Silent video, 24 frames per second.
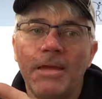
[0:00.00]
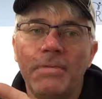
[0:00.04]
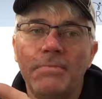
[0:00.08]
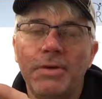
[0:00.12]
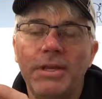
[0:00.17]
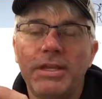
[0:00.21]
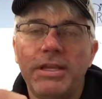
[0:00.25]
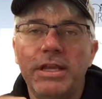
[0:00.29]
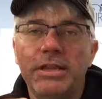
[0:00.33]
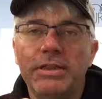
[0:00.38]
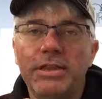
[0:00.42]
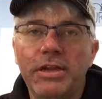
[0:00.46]

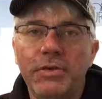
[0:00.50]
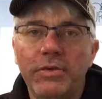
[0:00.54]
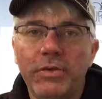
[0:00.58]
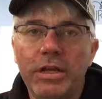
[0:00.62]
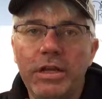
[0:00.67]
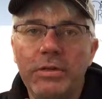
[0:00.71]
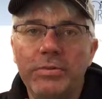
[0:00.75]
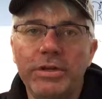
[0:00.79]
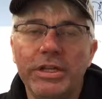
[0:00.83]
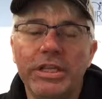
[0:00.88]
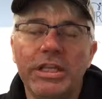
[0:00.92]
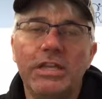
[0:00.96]
But yet they were
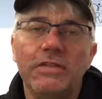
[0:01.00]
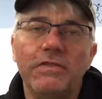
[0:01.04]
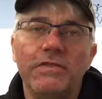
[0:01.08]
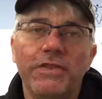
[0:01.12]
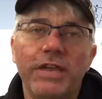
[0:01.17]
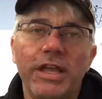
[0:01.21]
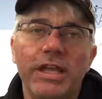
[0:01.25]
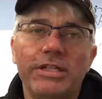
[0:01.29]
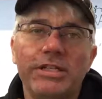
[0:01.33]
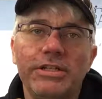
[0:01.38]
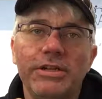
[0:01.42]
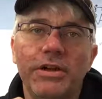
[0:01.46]
able to give
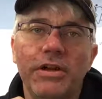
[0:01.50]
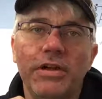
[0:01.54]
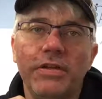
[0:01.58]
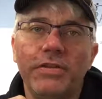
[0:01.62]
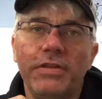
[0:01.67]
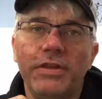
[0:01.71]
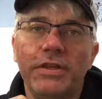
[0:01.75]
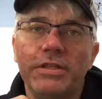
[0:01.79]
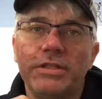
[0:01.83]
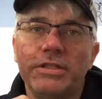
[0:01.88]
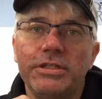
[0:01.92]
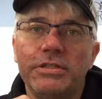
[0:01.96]
thanks in all
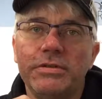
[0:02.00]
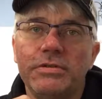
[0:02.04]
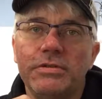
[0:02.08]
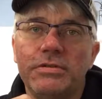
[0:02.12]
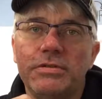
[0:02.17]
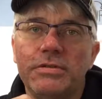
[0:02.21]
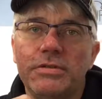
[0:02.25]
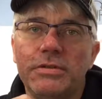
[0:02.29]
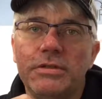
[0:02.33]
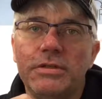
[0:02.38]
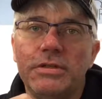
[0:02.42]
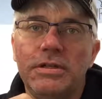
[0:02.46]
things.
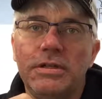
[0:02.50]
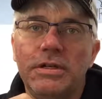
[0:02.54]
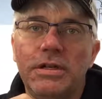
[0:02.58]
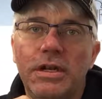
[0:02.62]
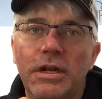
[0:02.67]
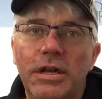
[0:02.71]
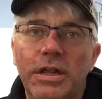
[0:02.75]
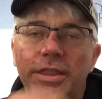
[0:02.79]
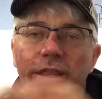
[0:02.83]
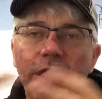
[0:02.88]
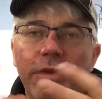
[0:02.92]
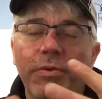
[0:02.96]

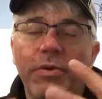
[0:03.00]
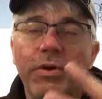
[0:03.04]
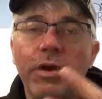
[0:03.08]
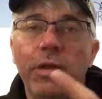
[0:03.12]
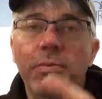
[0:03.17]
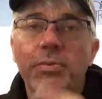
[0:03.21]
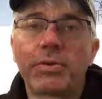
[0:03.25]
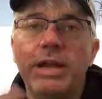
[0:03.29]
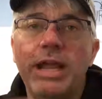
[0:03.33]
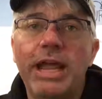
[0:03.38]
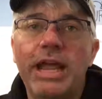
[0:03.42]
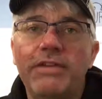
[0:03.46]
They were
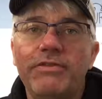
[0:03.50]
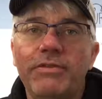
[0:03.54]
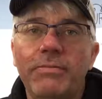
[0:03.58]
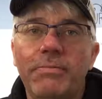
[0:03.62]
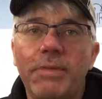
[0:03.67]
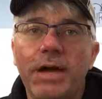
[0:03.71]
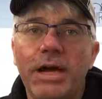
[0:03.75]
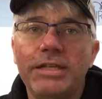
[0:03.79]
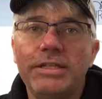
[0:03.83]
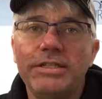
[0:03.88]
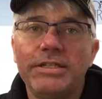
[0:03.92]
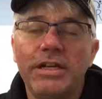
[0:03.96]
able to have a
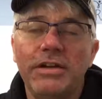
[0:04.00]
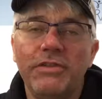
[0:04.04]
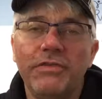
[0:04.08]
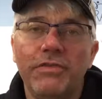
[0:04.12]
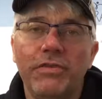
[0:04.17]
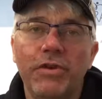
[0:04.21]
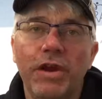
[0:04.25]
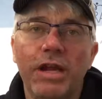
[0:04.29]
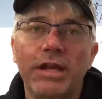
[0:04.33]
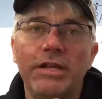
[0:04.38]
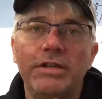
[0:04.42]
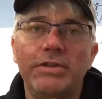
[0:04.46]
mindset of
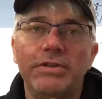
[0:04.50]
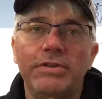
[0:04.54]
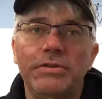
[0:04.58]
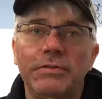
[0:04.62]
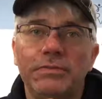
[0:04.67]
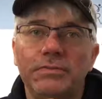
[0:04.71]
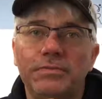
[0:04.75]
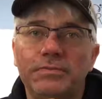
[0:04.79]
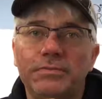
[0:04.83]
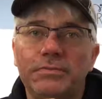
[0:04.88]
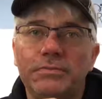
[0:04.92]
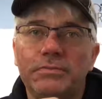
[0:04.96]
gratitude.
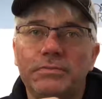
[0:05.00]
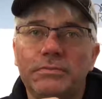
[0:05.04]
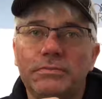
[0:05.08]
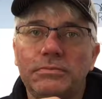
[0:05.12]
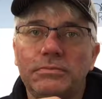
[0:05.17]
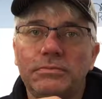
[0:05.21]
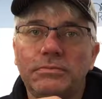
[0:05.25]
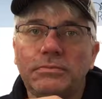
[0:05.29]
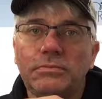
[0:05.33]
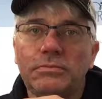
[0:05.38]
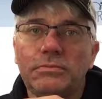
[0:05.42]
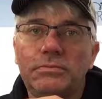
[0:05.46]

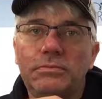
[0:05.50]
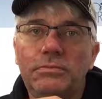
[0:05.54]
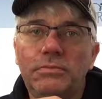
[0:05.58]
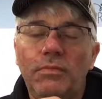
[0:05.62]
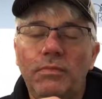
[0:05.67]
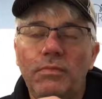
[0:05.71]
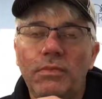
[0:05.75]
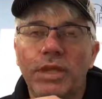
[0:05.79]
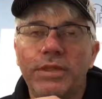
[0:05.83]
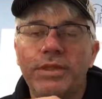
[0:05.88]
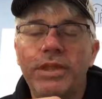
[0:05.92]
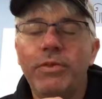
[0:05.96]

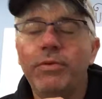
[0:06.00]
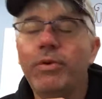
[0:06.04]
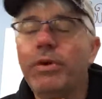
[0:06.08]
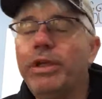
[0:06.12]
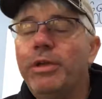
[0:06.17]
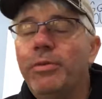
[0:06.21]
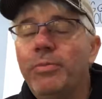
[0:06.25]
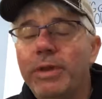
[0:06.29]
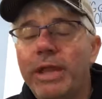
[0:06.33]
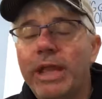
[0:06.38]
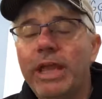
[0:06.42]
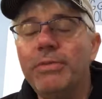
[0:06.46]
They
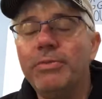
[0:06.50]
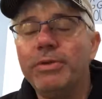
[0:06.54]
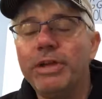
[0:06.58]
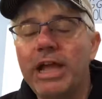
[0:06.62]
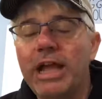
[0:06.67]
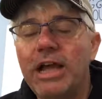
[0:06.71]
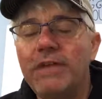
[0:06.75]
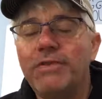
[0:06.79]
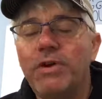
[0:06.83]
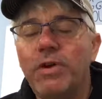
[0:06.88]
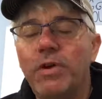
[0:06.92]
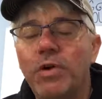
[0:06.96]
were able to
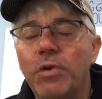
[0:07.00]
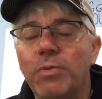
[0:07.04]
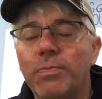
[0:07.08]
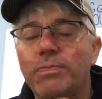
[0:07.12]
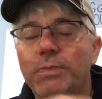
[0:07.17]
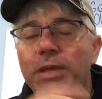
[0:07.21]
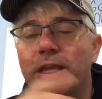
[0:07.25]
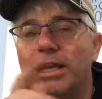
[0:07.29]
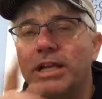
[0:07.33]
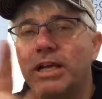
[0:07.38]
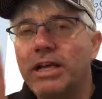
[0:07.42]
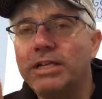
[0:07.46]
have hope
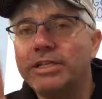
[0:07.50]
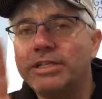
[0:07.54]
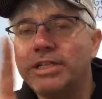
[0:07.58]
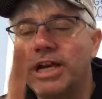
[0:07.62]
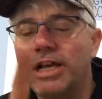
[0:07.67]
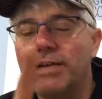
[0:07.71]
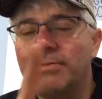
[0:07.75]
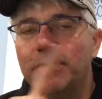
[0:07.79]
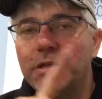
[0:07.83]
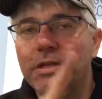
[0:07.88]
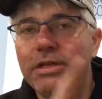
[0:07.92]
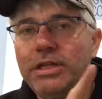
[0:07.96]
because
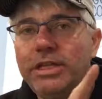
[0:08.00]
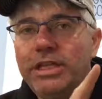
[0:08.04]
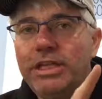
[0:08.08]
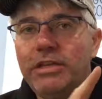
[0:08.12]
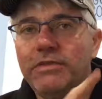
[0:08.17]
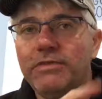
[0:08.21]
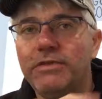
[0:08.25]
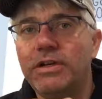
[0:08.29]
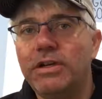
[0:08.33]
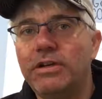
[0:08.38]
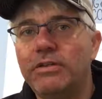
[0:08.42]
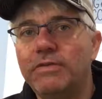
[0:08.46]
I
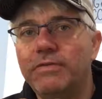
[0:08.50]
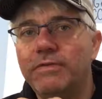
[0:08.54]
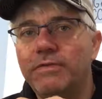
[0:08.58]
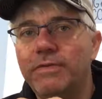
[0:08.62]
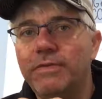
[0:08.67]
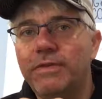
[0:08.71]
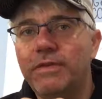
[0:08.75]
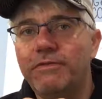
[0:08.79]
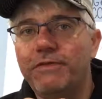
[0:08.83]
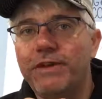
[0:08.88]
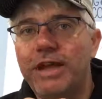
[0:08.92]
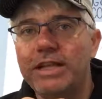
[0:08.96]
believe of
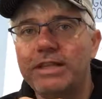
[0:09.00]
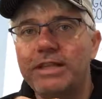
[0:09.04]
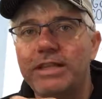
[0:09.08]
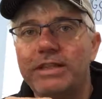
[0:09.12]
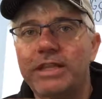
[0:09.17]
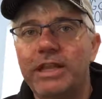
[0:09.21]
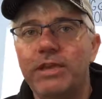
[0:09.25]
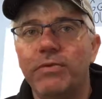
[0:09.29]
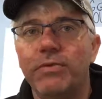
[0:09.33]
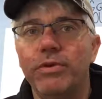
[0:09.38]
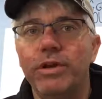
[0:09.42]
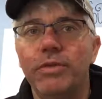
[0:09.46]
the fact
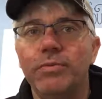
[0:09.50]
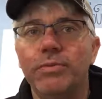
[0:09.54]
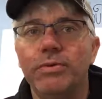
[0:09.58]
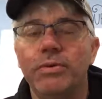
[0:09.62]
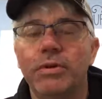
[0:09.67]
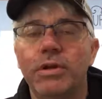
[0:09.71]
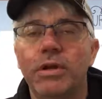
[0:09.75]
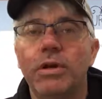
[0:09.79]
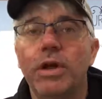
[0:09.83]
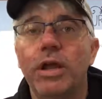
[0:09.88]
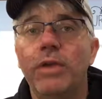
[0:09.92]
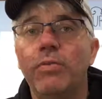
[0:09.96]
that they were
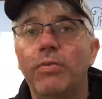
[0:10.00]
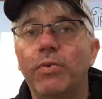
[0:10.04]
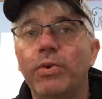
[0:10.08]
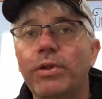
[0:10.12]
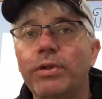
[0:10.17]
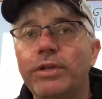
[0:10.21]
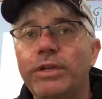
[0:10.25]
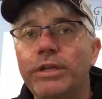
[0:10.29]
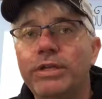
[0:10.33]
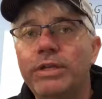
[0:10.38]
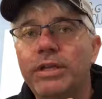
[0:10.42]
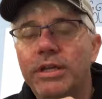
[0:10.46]
able and
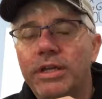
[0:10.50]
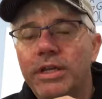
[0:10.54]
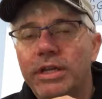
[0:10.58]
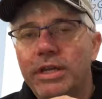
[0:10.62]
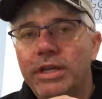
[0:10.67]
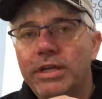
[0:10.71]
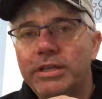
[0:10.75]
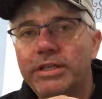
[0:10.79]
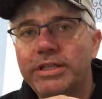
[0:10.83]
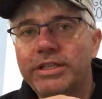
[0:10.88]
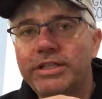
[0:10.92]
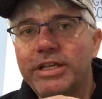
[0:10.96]
willing
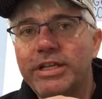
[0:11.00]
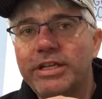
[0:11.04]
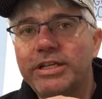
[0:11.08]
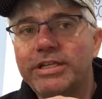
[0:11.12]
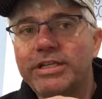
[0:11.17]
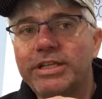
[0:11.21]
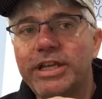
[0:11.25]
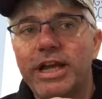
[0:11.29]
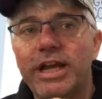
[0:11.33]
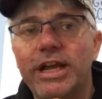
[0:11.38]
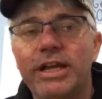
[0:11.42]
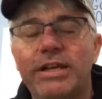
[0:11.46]
to set
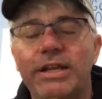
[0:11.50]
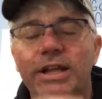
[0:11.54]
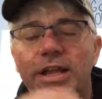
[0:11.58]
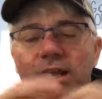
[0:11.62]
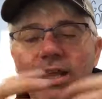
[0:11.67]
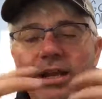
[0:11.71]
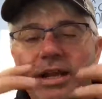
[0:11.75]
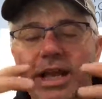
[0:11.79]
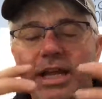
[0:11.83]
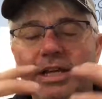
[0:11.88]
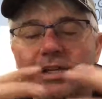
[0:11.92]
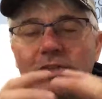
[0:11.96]
aside
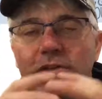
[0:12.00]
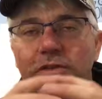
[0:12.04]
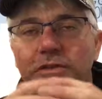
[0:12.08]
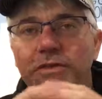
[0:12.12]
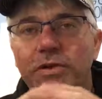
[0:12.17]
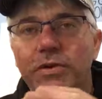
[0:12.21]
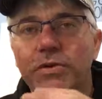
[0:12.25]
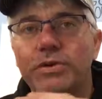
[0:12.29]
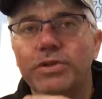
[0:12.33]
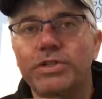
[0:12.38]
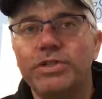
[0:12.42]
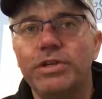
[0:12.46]
and actually
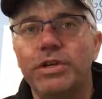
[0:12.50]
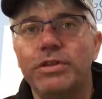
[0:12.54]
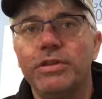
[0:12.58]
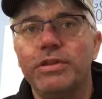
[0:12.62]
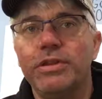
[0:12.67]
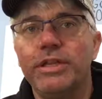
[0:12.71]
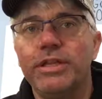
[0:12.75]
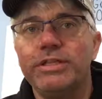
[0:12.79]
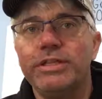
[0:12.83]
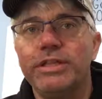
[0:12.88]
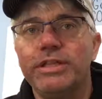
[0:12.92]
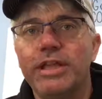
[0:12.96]
focus on the
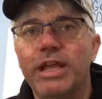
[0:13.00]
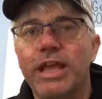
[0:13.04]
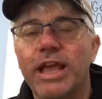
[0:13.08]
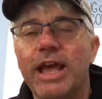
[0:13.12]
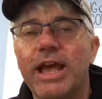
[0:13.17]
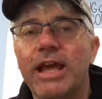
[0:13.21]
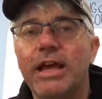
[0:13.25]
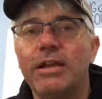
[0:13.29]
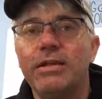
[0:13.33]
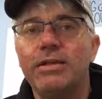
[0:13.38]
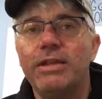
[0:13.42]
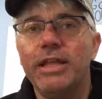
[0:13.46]
things that they
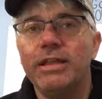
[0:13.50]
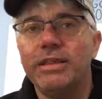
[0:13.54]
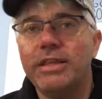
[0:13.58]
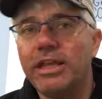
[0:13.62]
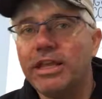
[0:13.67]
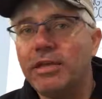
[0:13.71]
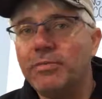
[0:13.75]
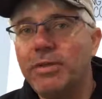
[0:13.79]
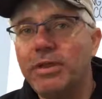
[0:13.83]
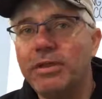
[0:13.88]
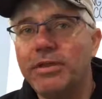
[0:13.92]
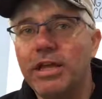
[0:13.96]
had and that they
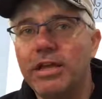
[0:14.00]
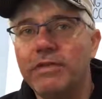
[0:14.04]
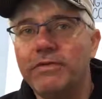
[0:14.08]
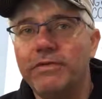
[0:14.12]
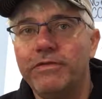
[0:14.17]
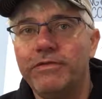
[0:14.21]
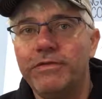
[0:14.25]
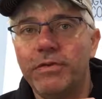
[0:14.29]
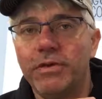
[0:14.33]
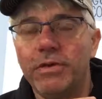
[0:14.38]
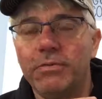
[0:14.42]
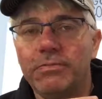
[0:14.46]
could be
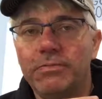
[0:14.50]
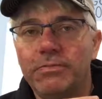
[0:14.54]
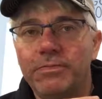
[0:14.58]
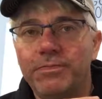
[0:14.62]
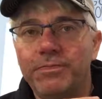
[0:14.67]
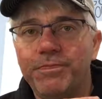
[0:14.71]
thankful for.